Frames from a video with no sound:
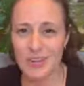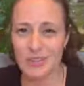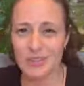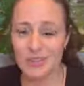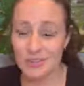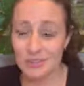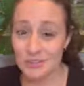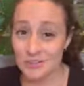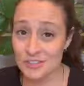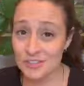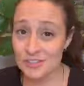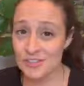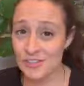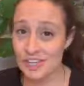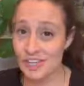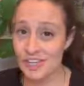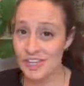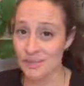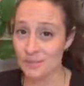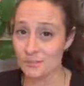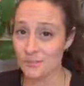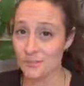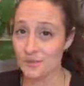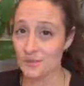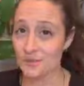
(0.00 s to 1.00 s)
also just kind
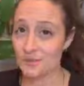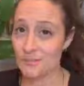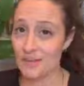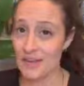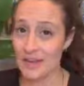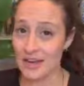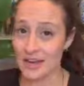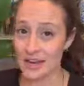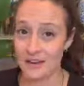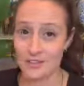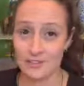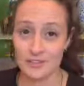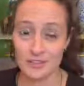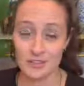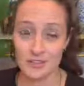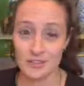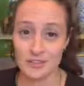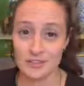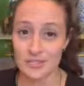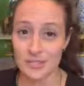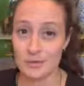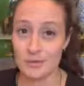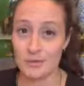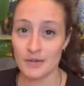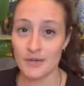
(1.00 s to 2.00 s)
of prepare for
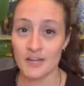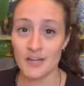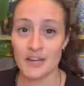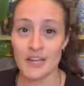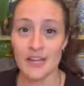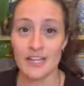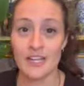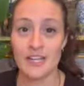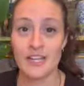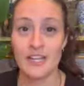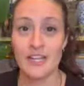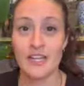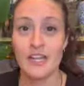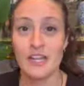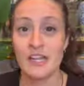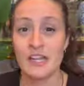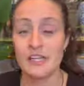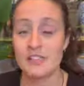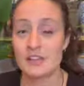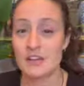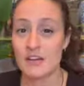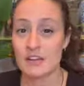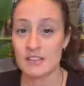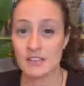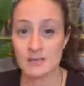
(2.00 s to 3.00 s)
labor. I had
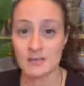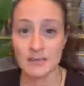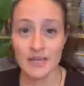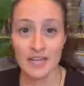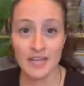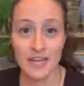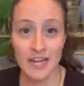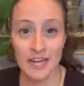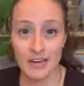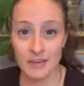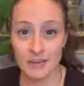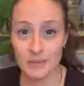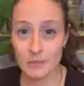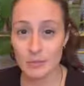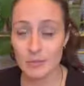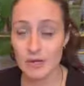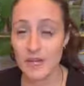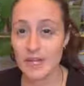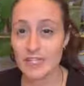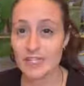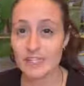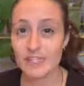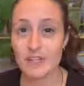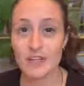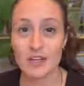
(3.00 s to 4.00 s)
talked to my
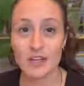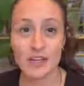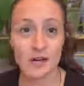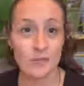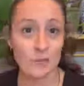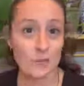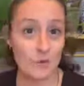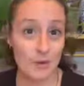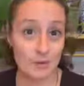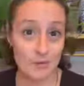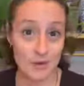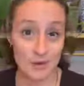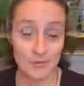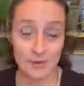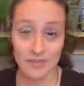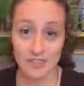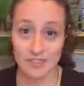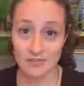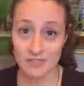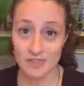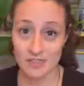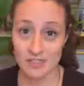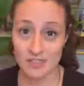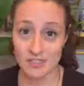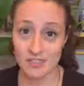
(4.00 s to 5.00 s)
chiropractor. One of my
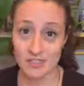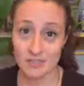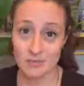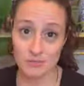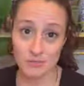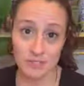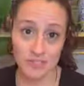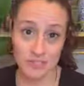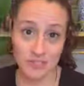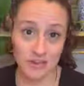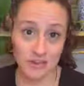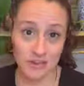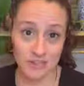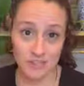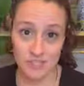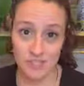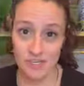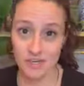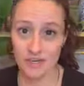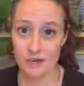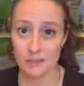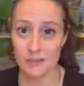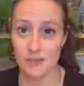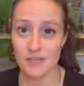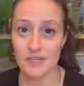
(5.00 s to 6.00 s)
best friends is a massage
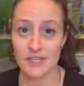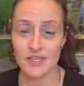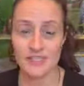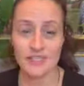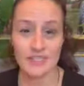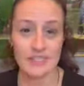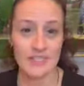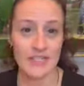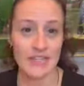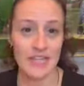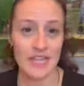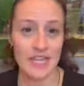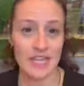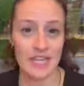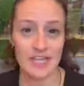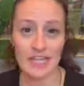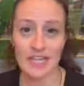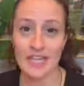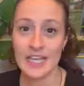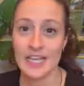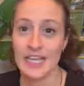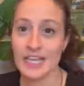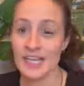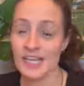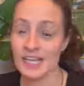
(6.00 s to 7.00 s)
therapist, and they had
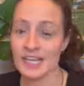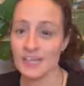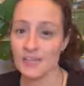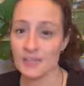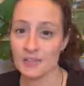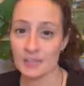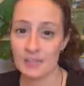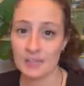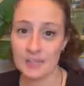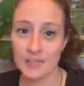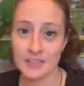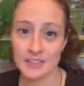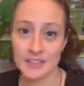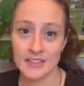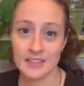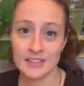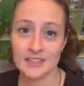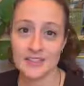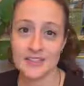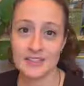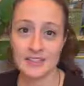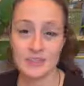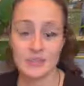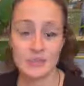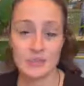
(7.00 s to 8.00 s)
given me
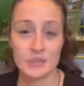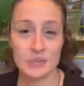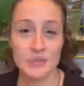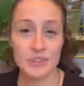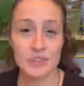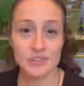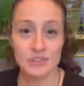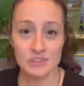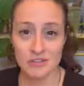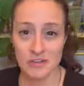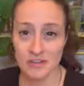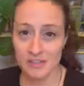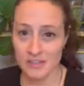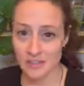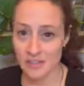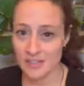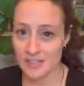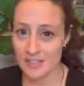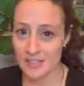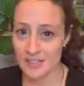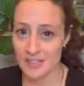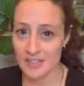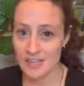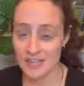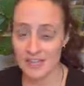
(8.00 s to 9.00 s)
some
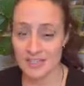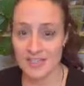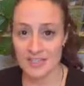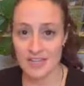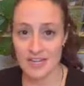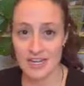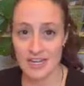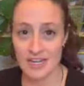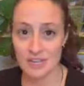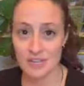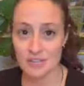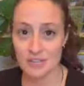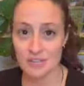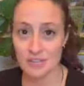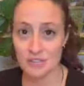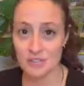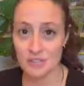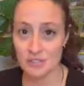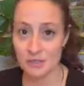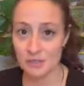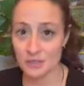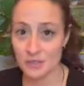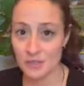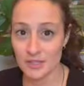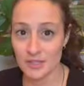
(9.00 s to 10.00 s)
stretches and things that I could
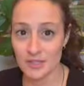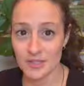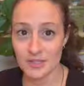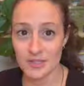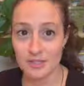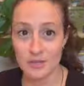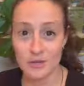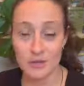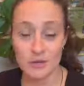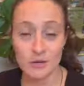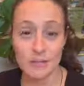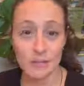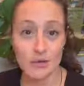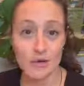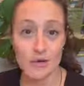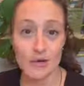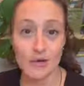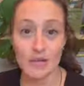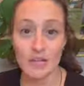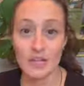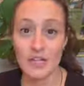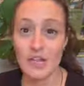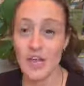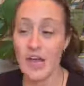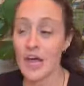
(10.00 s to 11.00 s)
do with the yoga
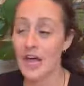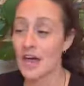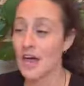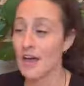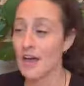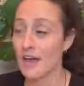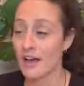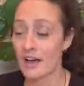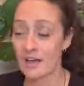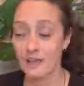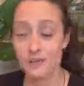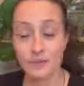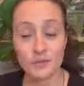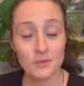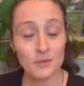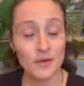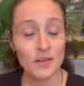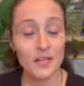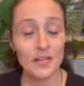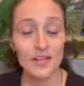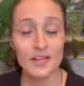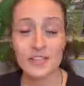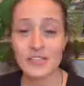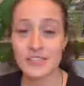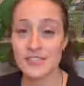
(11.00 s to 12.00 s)
ball.
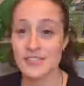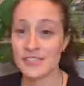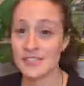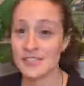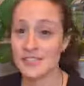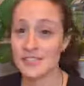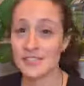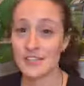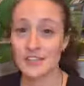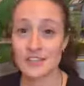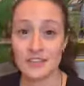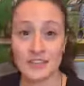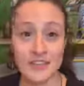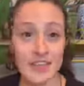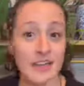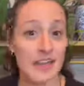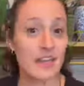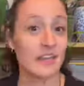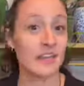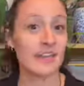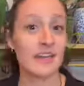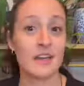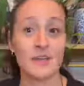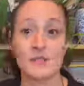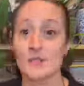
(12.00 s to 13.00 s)
Otherwise, near the
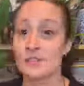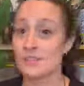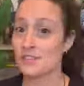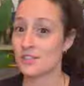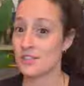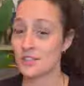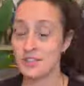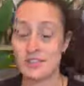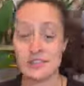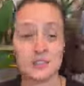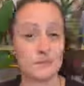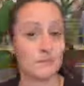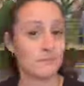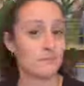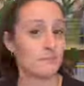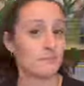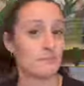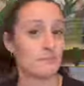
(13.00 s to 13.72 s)
end, I was just